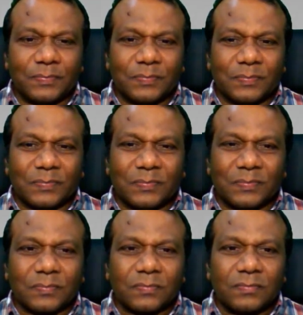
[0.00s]

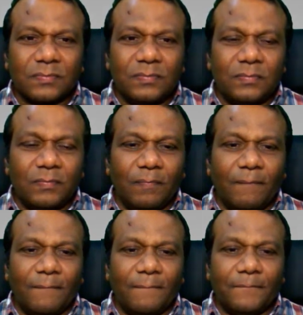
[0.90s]

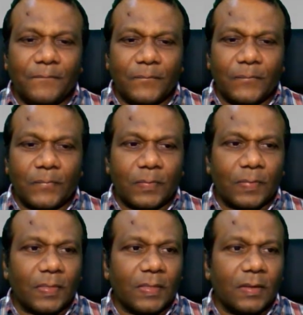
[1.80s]

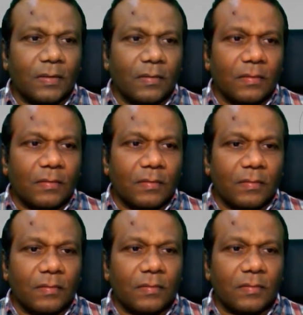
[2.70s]

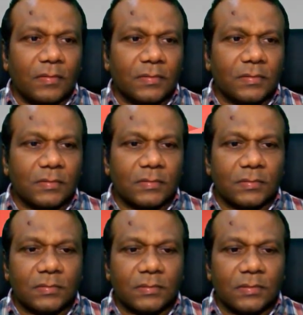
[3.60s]

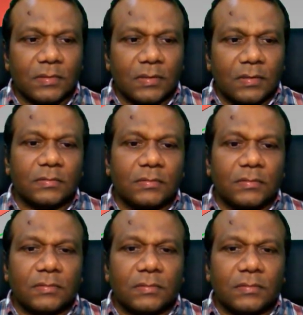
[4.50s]

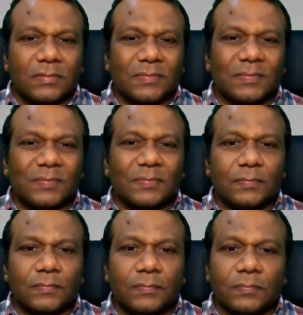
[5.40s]

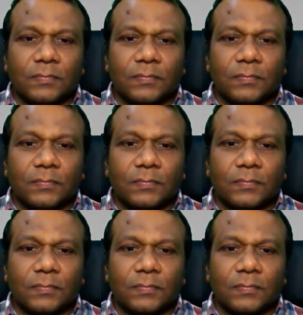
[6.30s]
[no speech]